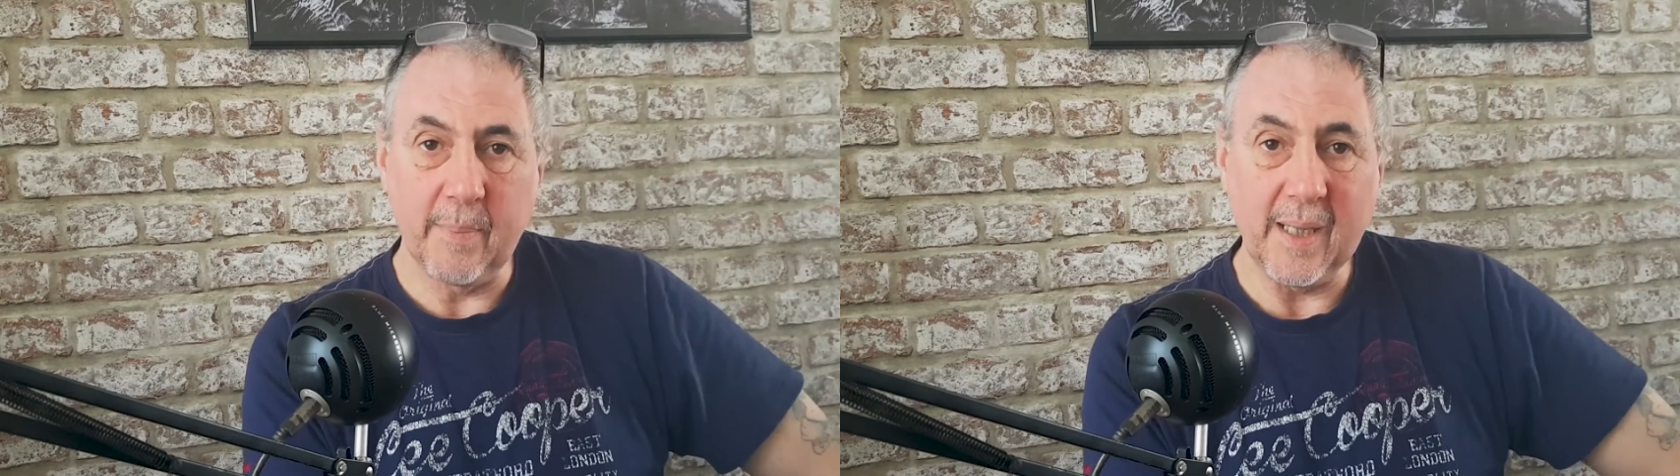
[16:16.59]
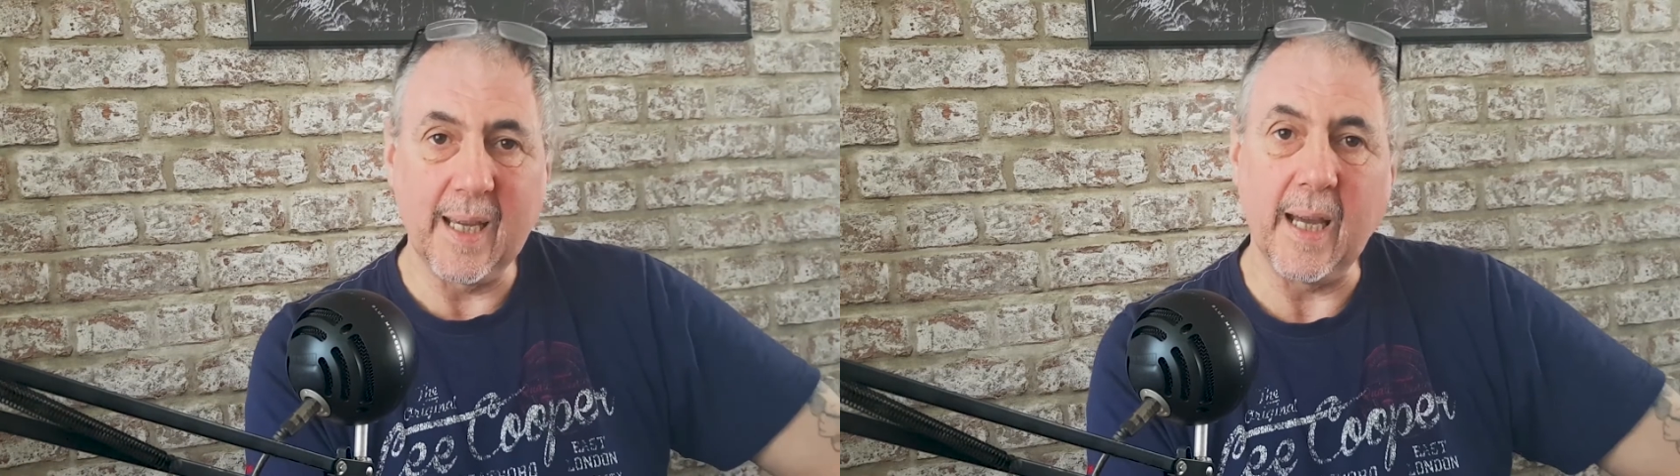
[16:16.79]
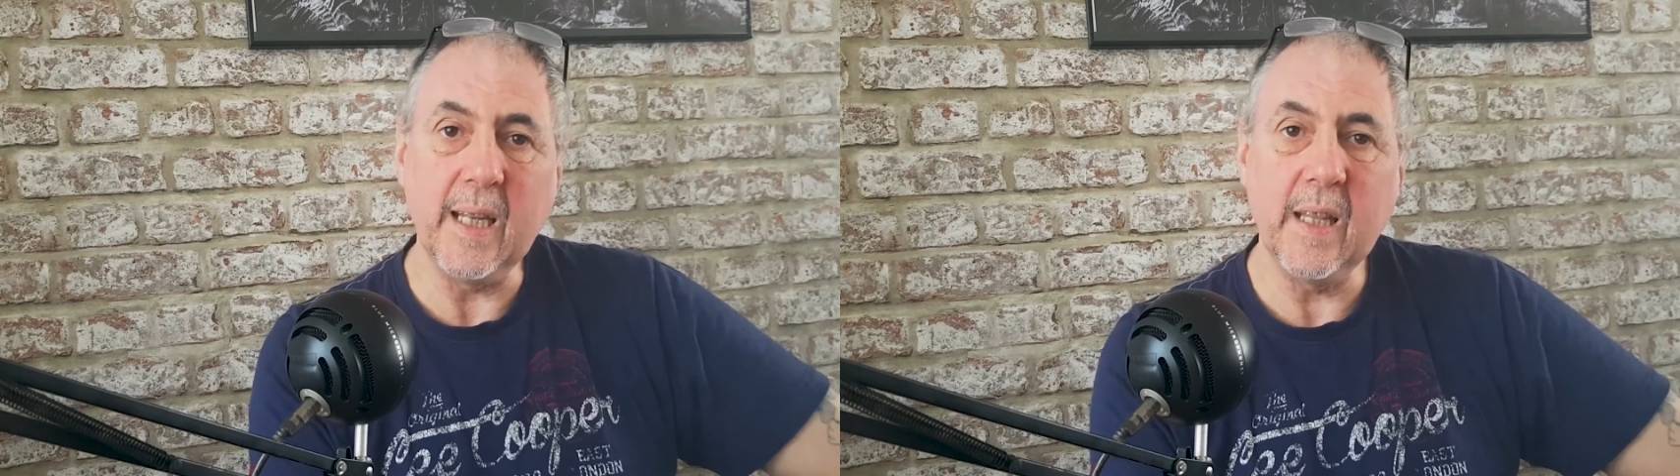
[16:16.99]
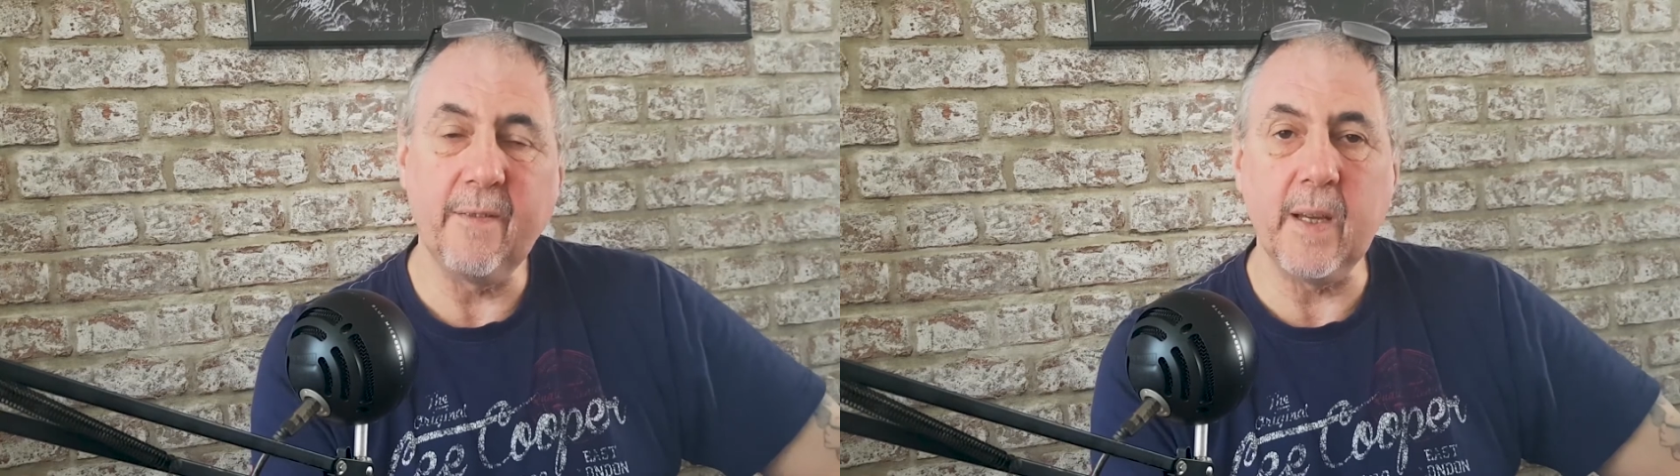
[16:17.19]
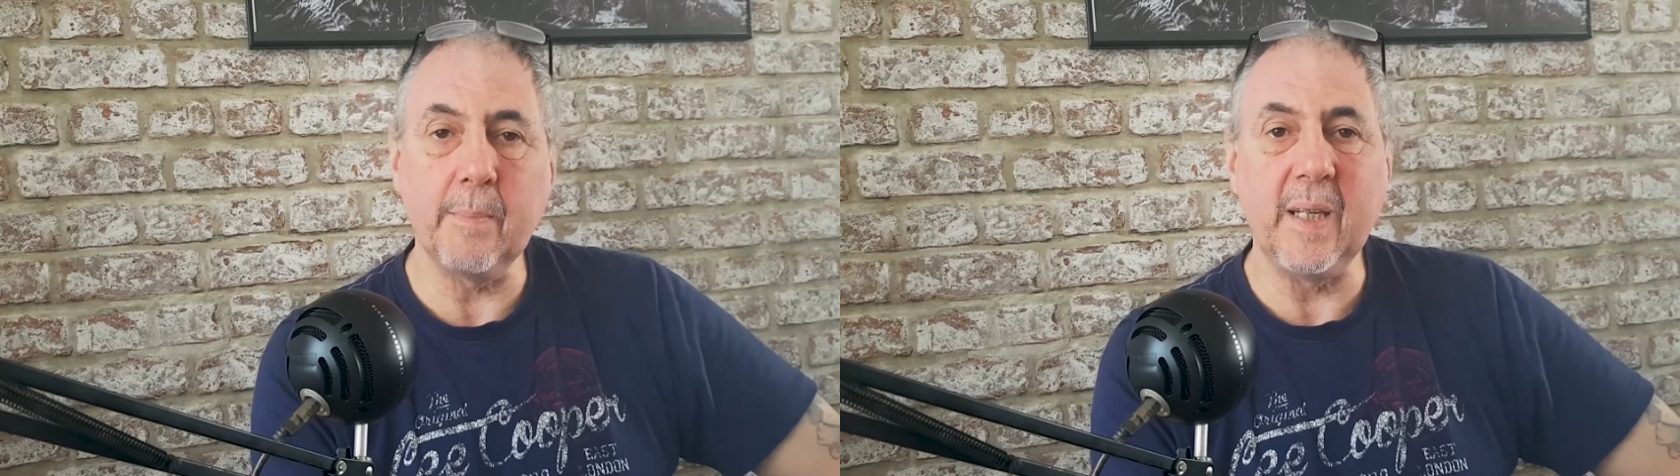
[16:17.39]
been Kenny, the
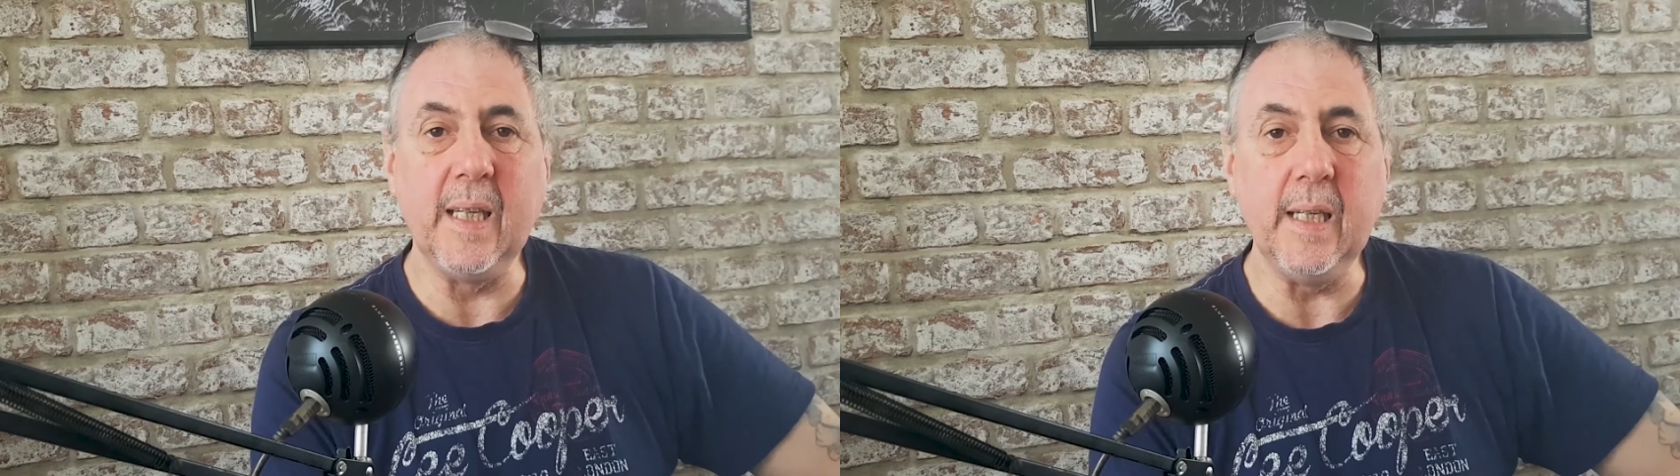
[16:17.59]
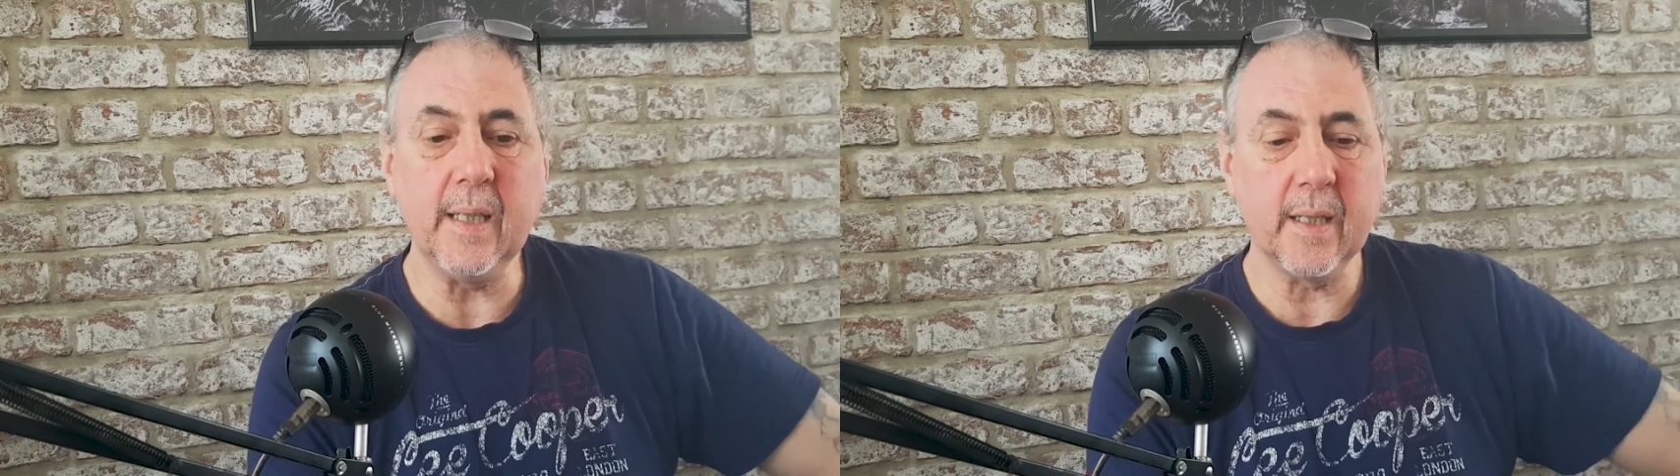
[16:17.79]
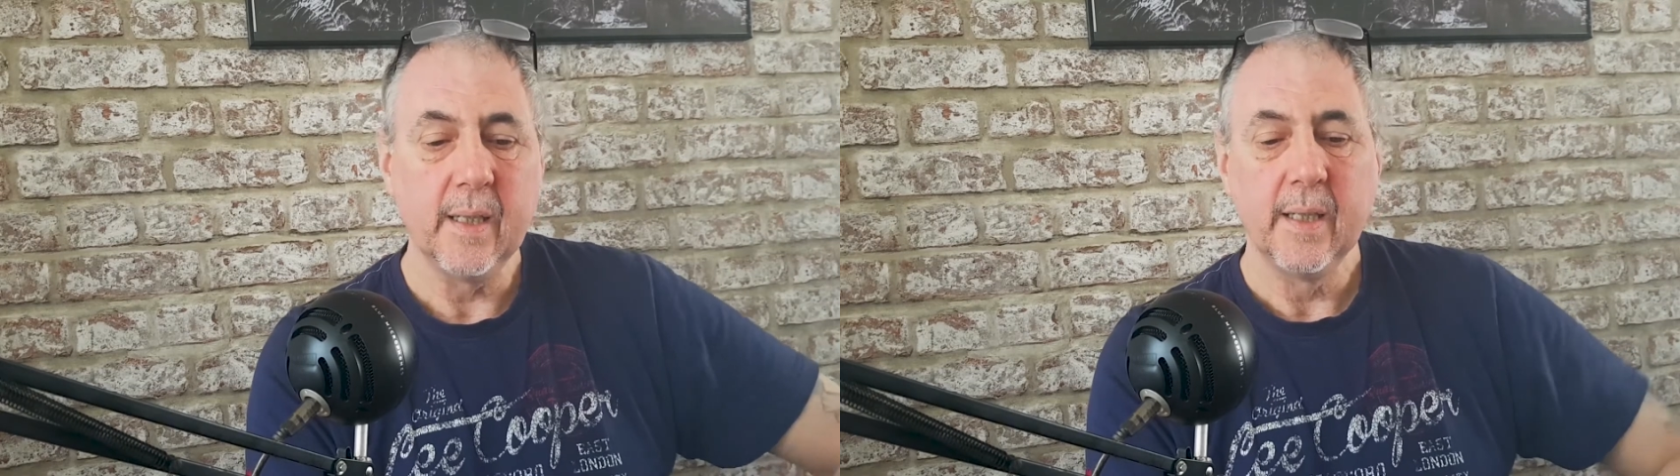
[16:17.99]
Vaping Heed.